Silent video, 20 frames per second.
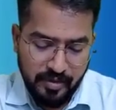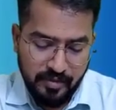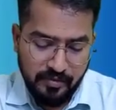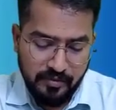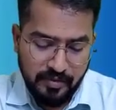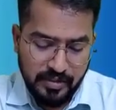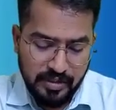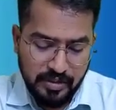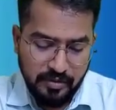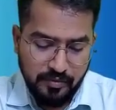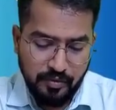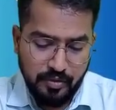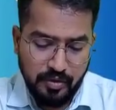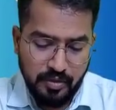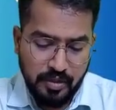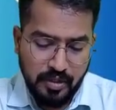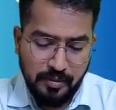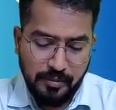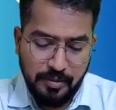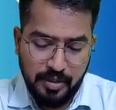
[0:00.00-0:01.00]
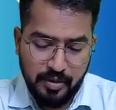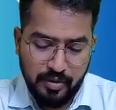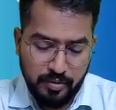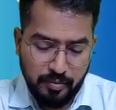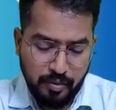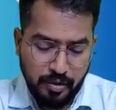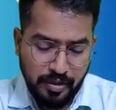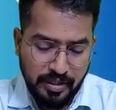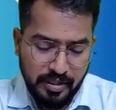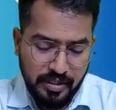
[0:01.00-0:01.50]
First of all, coming to the
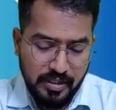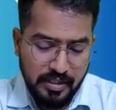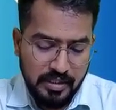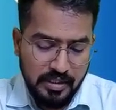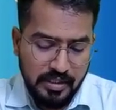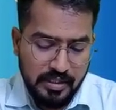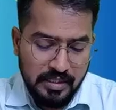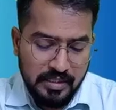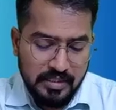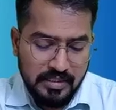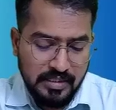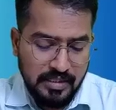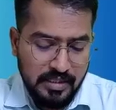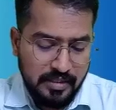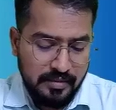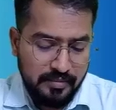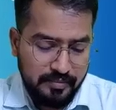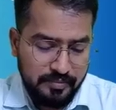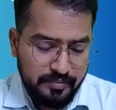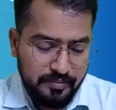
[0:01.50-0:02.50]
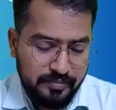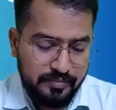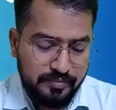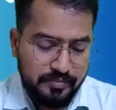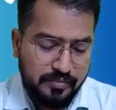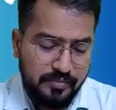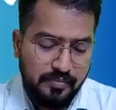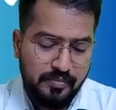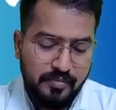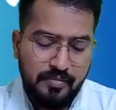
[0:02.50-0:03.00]
point, sir,
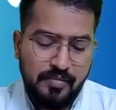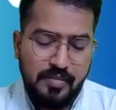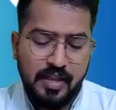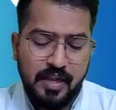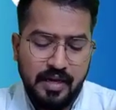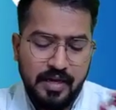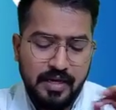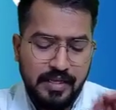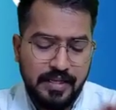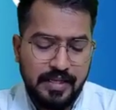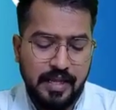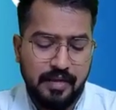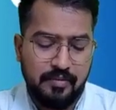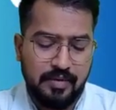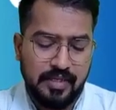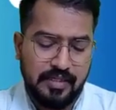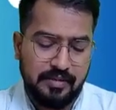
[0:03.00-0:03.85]
day 1